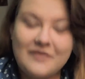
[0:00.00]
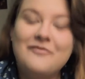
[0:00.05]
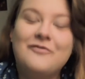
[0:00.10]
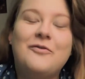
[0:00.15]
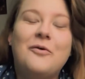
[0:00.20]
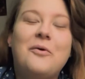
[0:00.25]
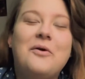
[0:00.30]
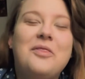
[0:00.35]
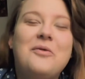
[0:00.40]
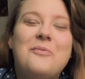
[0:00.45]

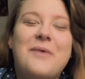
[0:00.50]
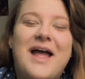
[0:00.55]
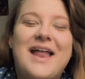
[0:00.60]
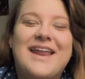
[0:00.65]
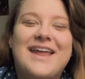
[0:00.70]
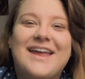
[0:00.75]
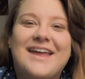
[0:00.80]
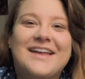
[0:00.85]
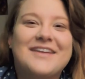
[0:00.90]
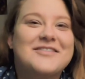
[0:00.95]
for the
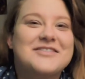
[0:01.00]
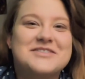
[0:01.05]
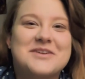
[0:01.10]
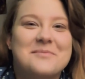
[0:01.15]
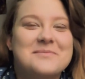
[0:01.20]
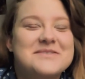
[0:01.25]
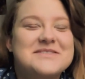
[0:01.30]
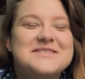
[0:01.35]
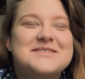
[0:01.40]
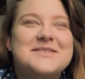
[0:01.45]
wedding, which
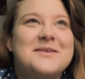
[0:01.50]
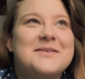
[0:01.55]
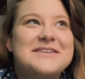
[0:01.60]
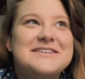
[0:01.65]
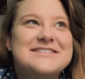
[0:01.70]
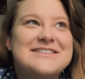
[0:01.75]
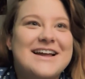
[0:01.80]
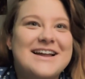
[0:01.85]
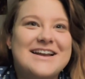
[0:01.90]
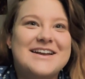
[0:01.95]
I'm so
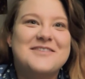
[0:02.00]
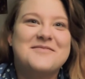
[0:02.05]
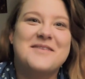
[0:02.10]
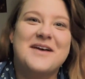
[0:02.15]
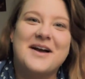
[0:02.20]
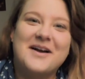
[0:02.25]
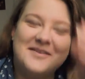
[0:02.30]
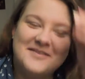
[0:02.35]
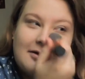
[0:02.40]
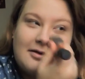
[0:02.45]
excited
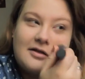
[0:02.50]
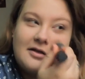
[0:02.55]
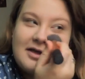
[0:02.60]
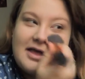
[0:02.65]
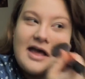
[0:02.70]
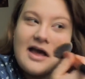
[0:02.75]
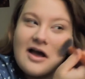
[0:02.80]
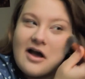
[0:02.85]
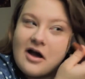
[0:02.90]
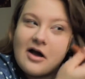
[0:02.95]
about.
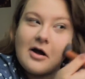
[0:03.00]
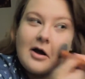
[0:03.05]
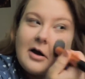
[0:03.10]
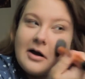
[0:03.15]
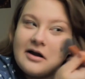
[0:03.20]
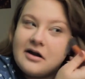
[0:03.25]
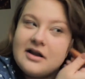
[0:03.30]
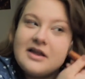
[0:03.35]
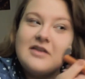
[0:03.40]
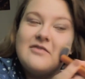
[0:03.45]
Yeah,
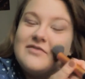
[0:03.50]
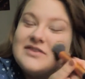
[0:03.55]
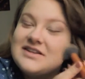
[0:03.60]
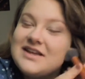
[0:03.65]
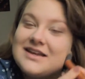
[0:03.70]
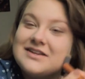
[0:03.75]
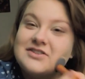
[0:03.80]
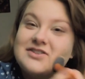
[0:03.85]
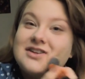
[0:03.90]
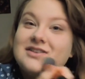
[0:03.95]
our
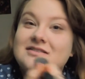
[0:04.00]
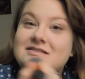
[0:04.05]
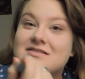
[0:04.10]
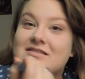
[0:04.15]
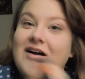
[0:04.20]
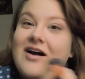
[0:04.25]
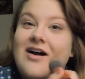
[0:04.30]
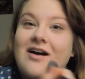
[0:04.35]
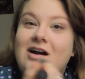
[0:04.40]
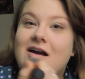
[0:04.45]
invitations
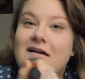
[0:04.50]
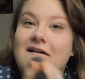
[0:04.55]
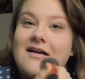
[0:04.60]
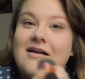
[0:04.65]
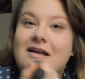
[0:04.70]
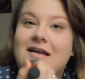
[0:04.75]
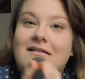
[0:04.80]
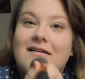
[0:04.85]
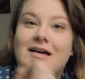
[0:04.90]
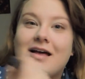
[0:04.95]

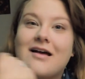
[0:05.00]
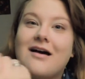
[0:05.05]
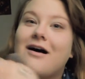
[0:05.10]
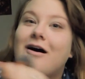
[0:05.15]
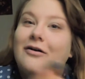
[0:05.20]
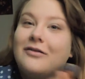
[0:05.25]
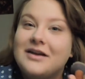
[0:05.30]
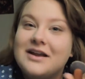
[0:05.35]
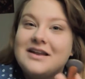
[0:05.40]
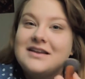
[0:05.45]
are
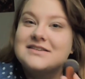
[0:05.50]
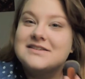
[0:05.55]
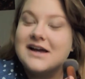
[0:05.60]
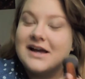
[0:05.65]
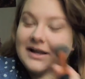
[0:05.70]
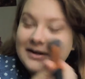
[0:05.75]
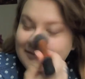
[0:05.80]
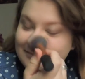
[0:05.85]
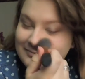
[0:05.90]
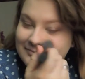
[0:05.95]
already
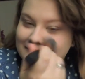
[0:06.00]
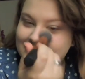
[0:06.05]
done.